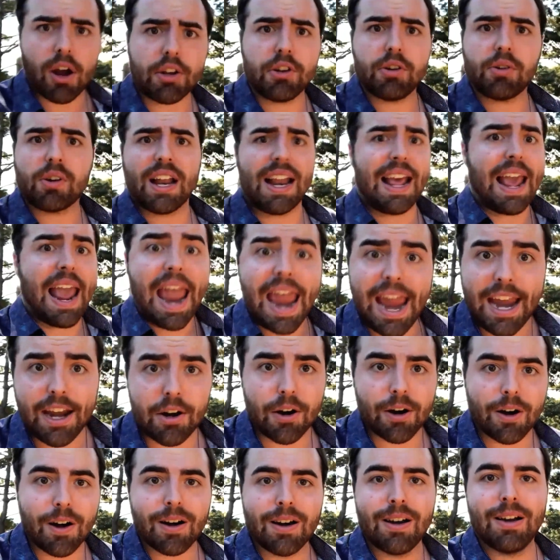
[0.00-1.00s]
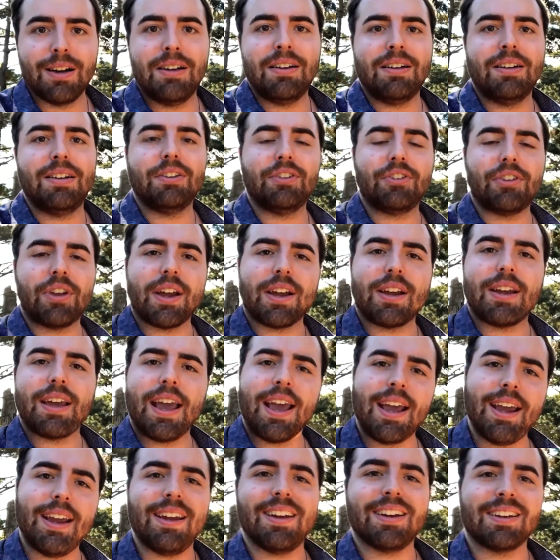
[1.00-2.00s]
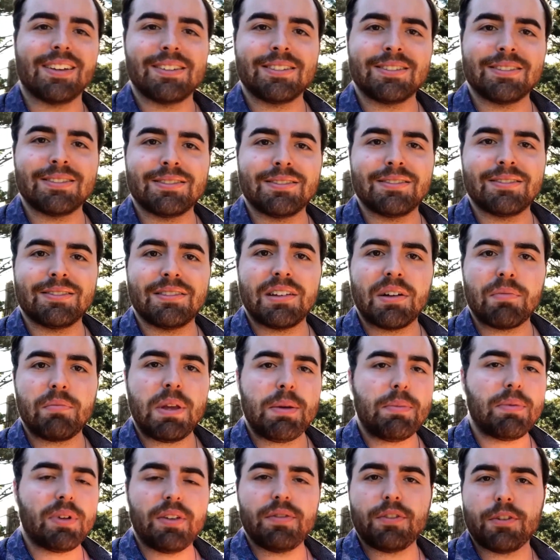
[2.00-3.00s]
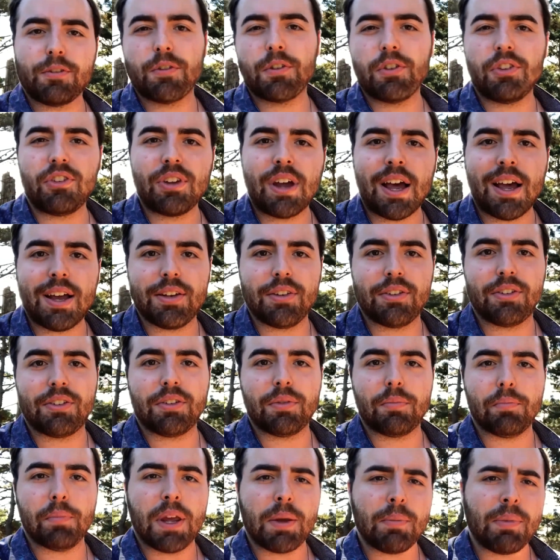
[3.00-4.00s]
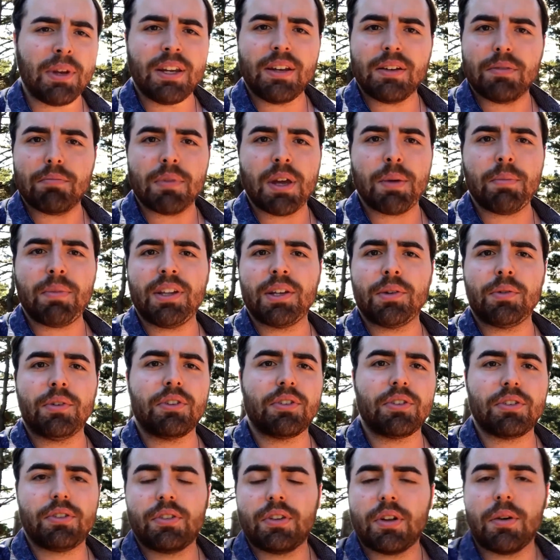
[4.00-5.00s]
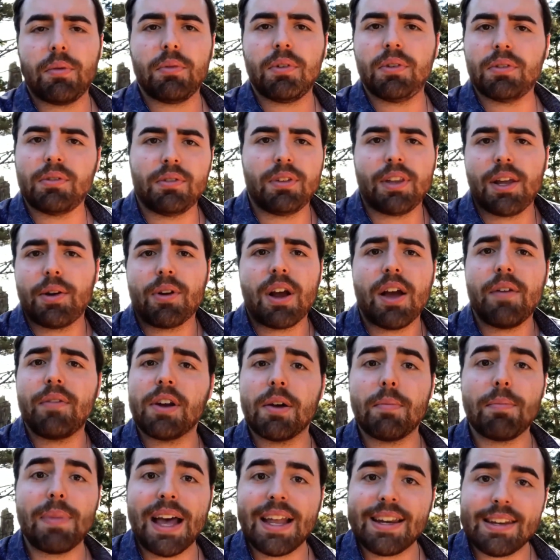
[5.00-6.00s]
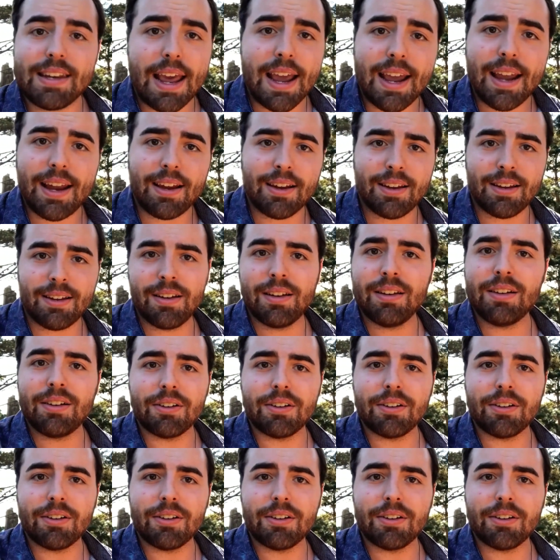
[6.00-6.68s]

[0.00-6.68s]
talking to her again. I hate her. It's like, hey, people have different sides. Maybe maybe there was a, they were having a bad day